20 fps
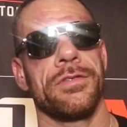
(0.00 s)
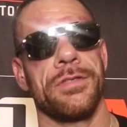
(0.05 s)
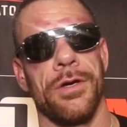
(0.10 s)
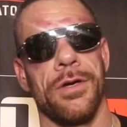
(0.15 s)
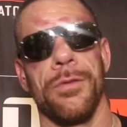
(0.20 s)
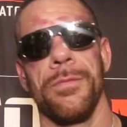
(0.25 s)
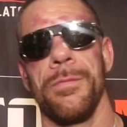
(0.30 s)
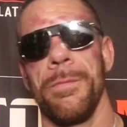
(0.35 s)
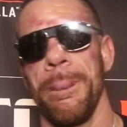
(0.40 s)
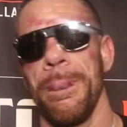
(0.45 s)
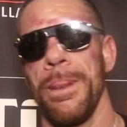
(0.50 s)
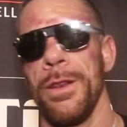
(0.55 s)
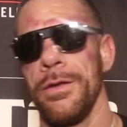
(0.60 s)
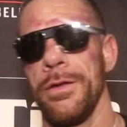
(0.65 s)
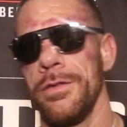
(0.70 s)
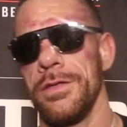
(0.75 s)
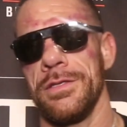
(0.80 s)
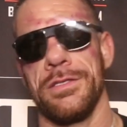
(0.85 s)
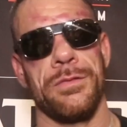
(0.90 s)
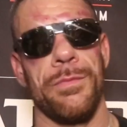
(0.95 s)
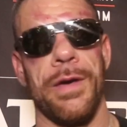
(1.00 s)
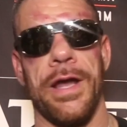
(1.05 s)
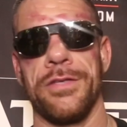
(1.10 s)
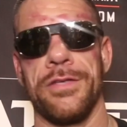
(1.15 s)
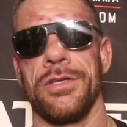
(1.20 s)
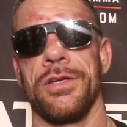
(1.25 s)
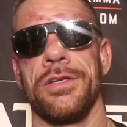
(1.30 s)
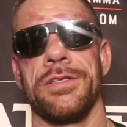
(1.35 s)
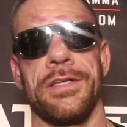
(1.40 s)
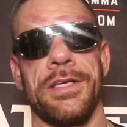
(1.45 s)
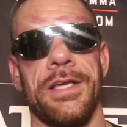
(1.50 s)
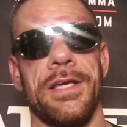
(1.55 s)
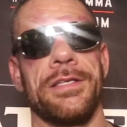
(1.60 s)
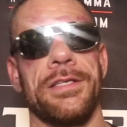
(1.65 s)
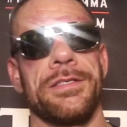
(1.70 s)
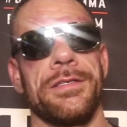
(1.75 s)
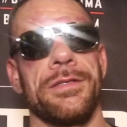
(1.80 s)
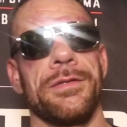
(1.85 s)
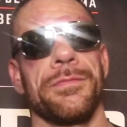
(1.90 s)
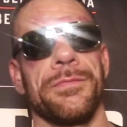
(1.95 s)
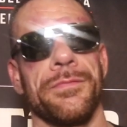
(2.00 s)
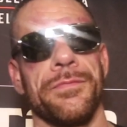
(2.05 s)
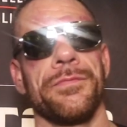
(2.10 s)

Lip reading: So this is about as good as it gets.